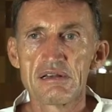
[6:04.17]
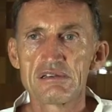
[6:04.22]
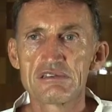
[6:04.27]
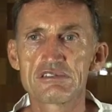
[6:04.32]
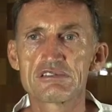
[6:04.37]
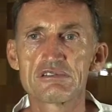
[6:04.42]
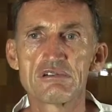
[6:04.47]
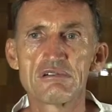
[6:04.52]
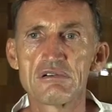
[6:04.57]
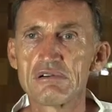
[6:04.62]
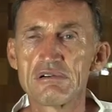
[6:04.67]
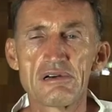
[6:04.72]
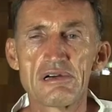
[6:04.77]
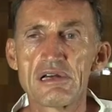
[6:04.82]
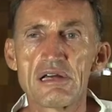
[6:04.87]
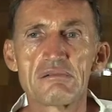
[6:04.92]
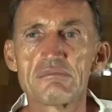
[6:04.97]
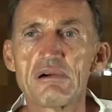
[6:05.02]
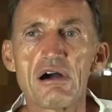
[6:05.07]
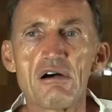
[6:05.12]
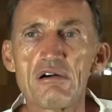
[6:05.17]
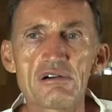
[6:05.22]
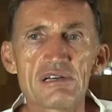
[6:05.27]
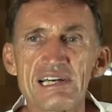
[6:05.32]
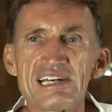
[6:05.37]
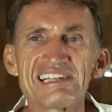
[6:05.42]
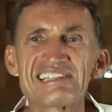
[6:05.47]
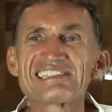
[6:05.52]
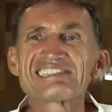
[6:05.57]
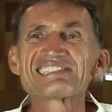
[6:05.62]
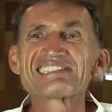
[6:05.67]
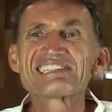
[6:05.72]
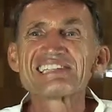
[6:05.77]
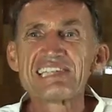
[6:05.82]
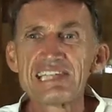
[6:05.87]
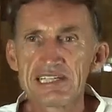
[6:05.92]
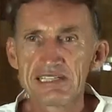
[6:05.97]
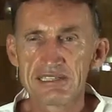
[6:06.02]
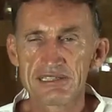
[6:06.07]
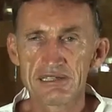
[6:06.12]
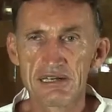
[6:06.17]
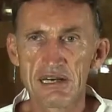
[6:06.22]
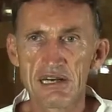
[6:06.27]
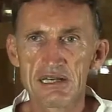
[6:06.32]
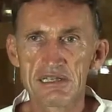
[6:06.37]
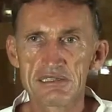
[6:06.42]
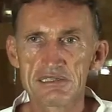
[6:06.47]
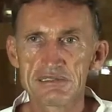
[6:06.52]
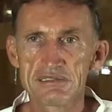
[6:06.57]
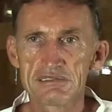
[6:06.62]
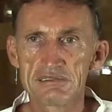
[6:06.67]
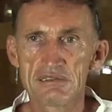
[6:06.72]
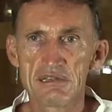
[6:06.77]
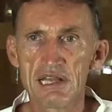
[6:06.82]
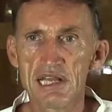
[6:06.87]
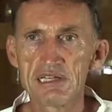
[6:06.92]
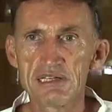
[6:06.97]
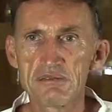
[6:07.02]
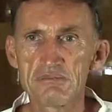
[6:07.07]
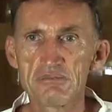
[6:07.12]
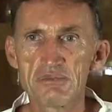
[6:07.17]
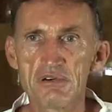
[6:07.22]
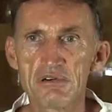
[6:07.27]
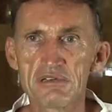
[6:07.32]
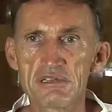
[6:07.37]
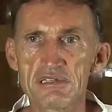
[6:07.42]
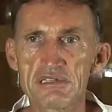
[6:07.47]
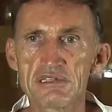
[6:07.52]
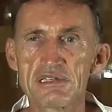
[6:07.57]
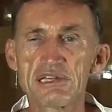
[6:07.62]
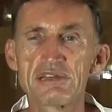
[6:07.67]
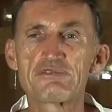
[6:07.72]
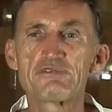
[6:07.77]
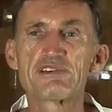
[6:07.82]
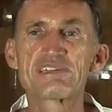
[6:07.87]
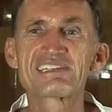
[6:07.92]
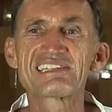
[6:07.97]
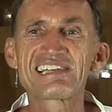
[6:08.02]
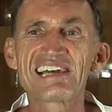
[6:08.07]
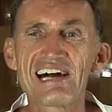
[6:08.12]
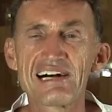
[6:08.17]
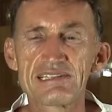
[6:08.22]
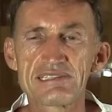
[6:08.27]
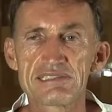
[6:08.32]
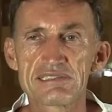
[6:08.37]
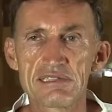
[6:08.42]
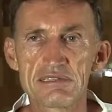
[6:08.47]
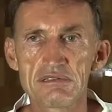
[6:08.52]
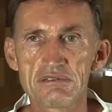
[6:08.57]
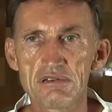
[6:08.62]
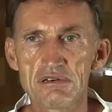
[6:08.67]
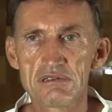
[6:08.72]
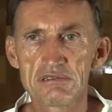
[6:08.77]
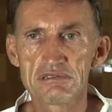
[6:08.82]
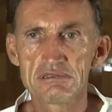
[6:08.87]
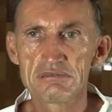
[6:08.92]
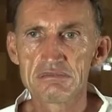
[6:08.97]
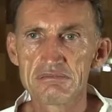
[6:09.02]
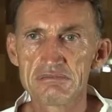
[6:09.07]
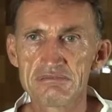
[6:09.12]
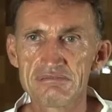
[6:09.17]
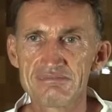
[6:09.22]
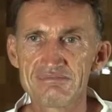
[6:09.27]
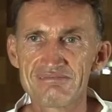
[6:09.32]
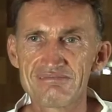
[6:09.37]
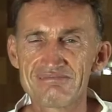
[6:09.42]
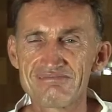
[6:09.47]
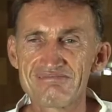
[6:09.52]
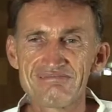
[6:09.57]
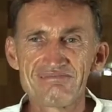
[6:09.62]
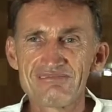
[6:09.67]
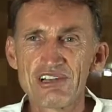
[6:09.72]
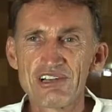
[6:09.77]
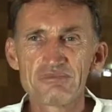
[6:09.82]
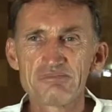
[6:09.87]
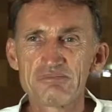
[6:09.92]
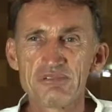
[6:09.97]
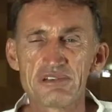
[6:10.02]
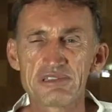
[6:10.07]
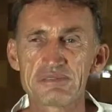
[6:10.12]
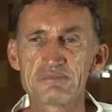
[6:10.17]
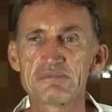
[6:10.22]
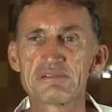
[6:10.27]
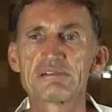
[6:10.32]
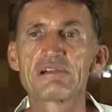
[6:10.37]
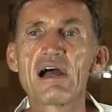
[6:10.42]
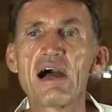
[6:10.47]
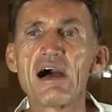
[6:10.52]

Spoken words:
So how can cheat us anybody if we trust in God? Not possible.